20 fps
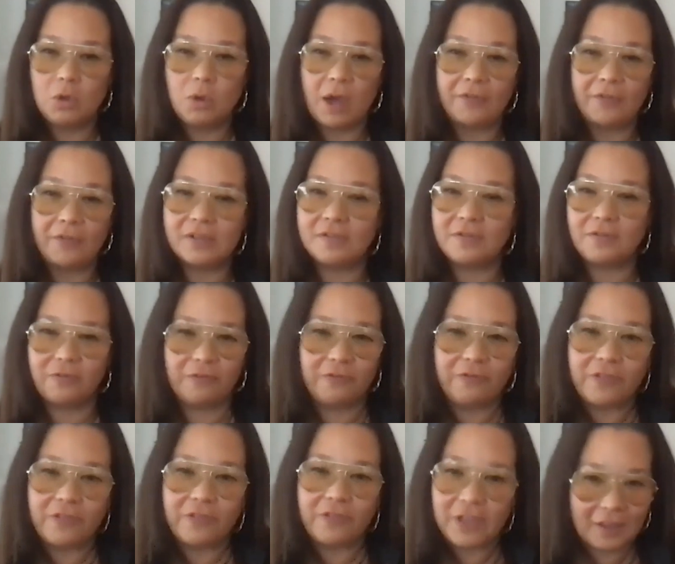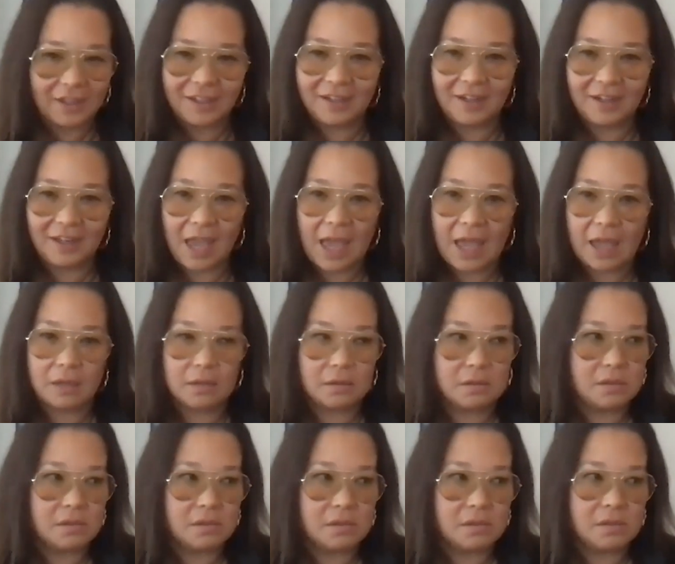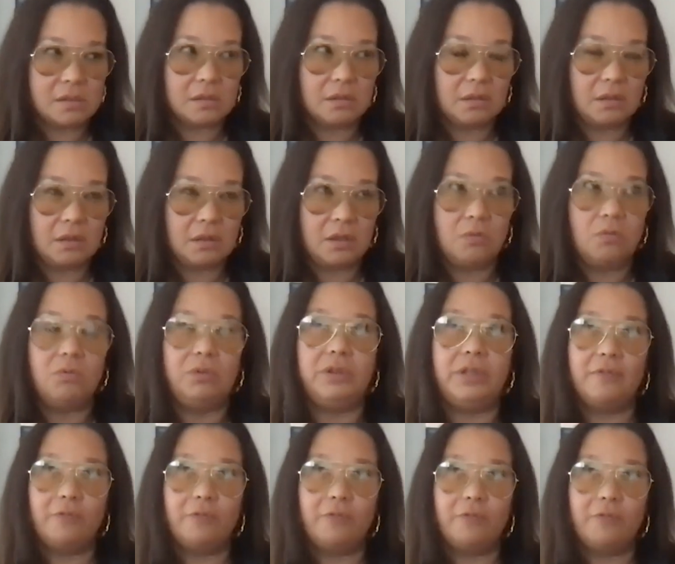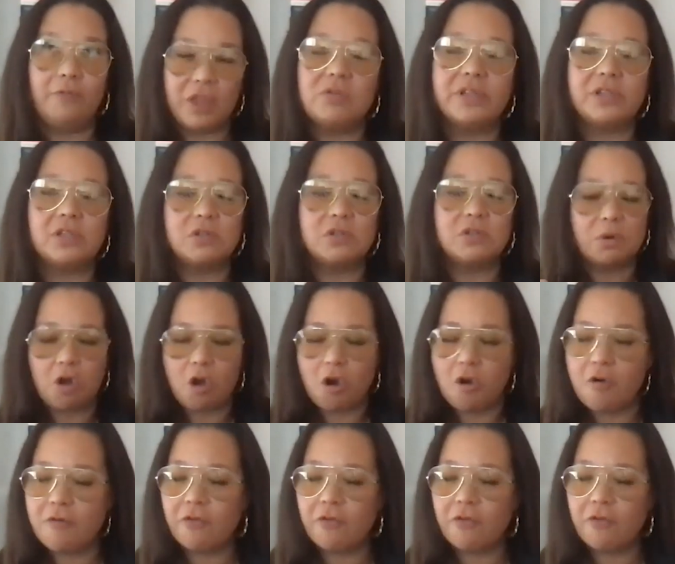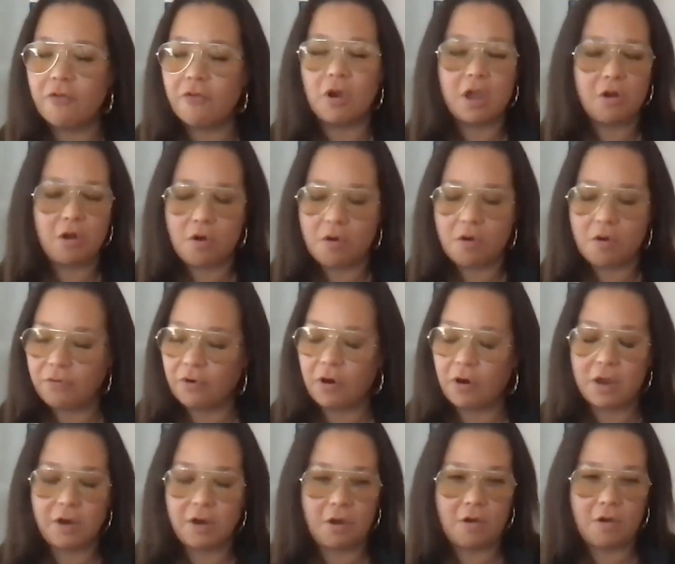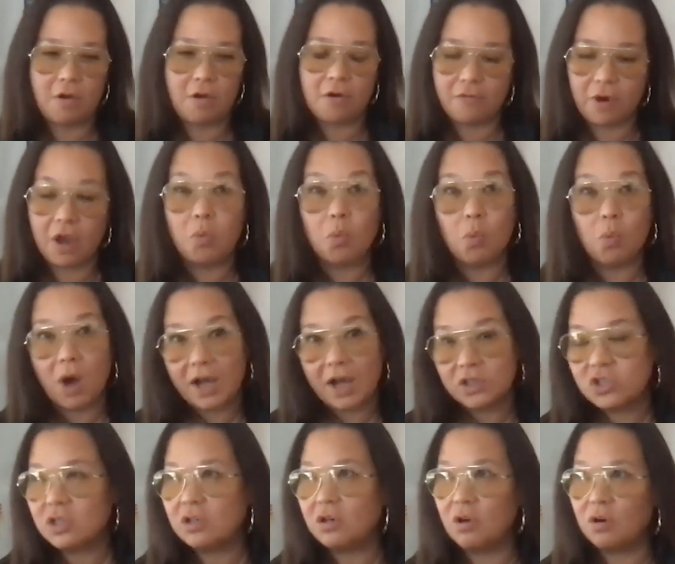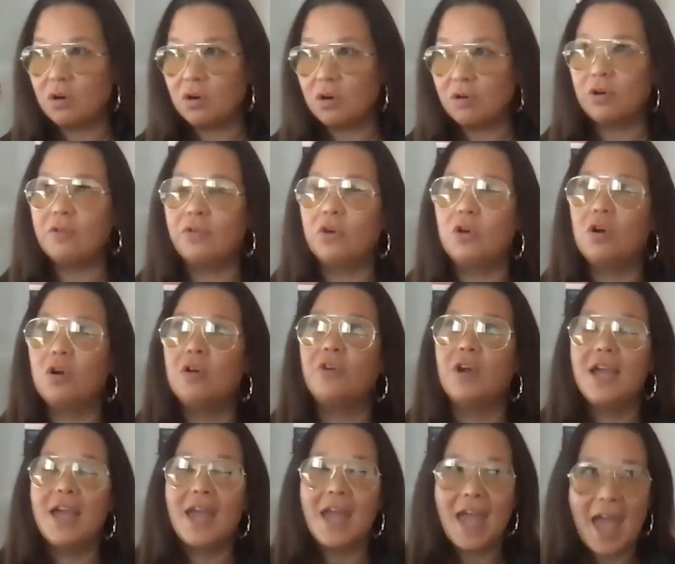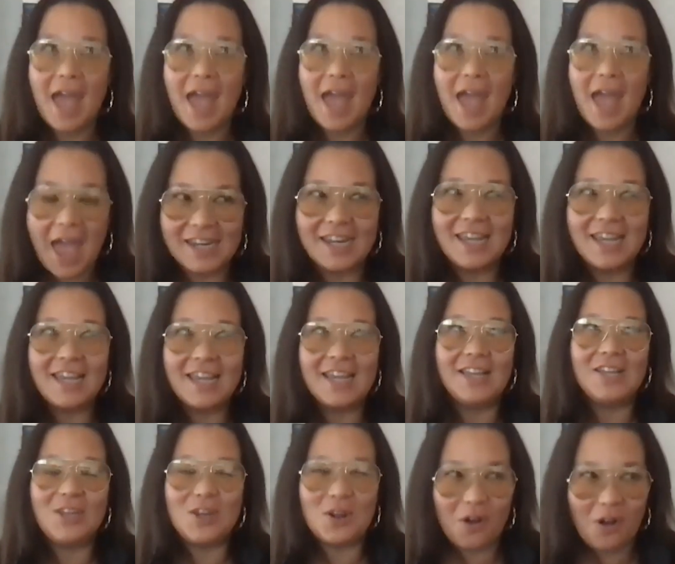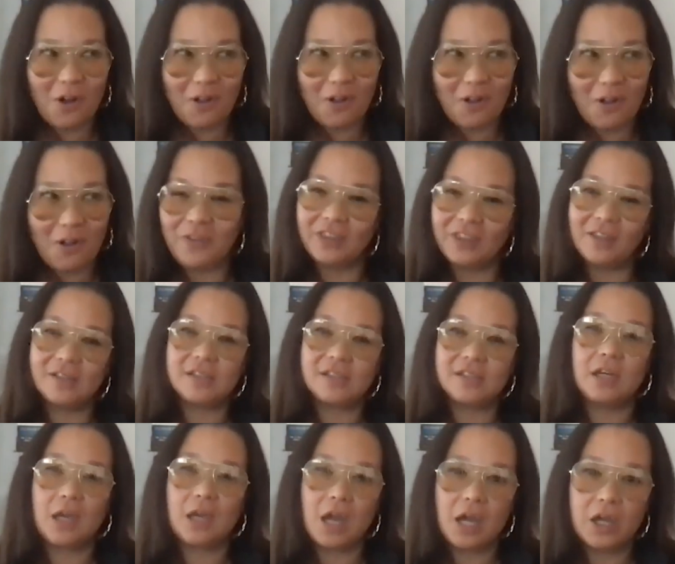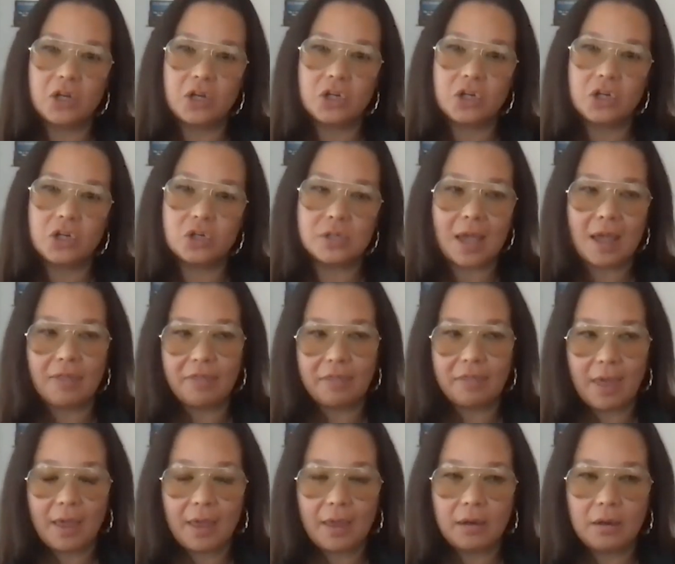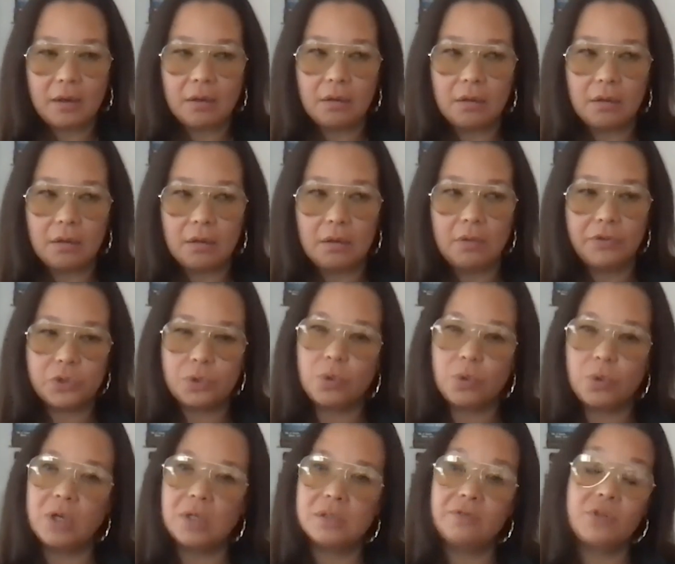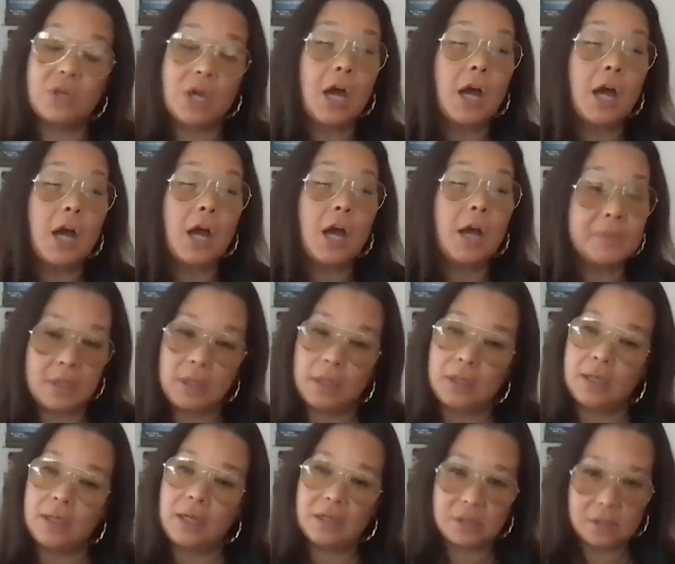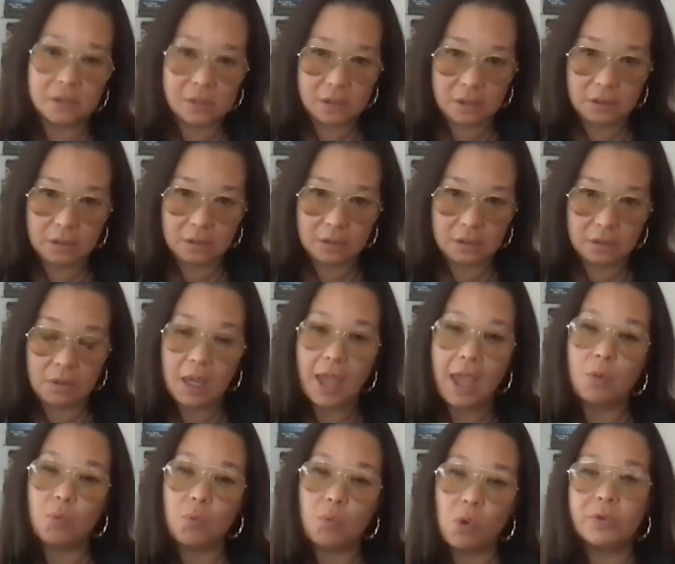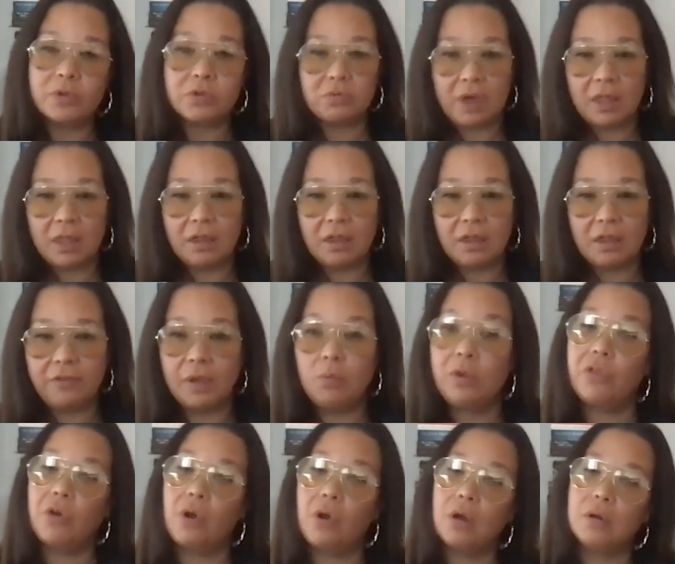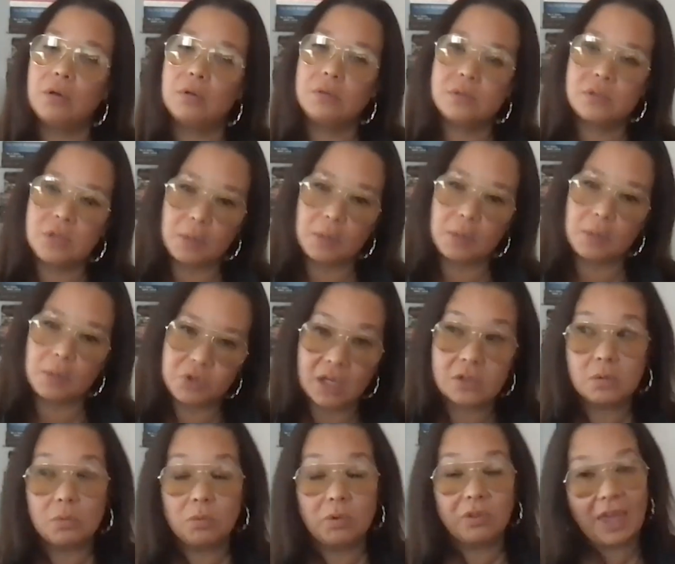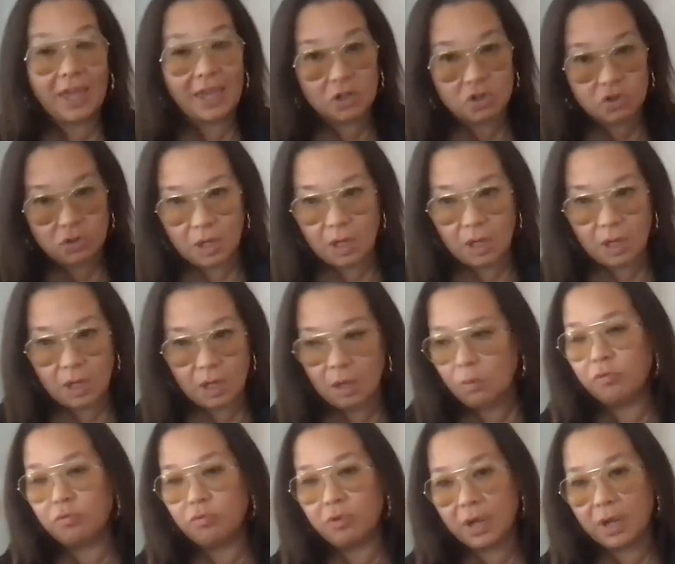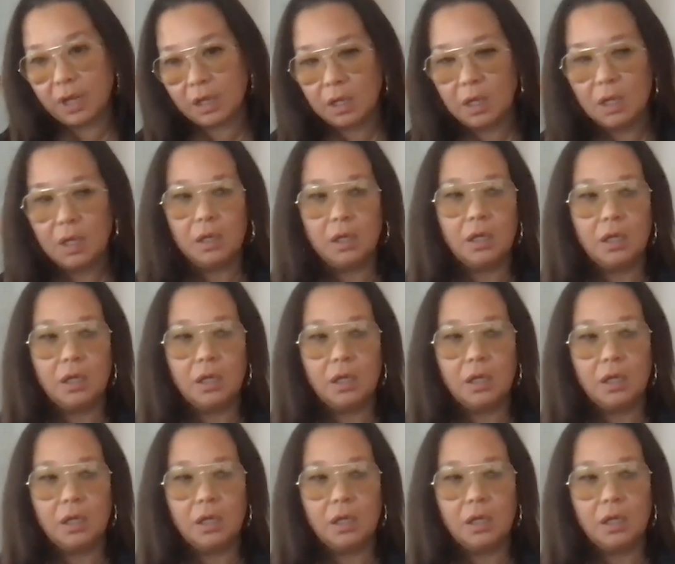You have to feel it, and you live with it, and you listen to it over and over and over, and watch it over and over and over, and you know all the feelings that it conjures, and then the stories of Tom's that it connected to and what was relevant with our subjects, with Adria, with Rick.